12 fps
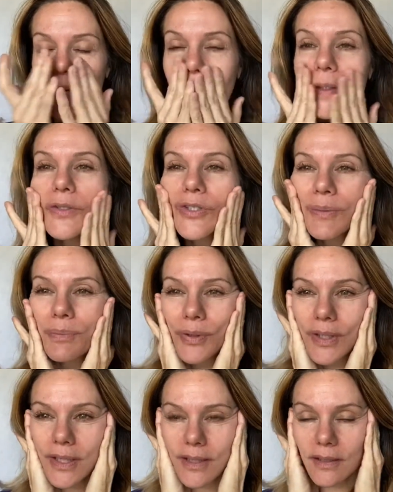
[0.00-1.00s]
I usually
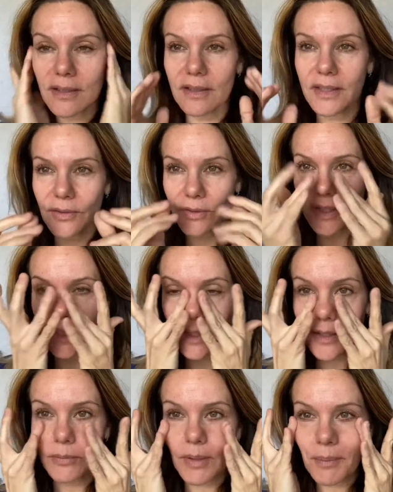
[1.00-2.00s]
put it literally
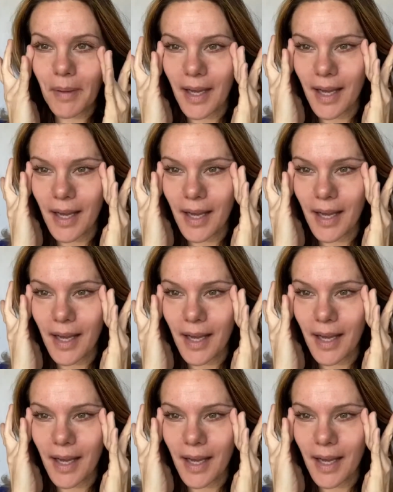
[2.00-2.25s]
like around my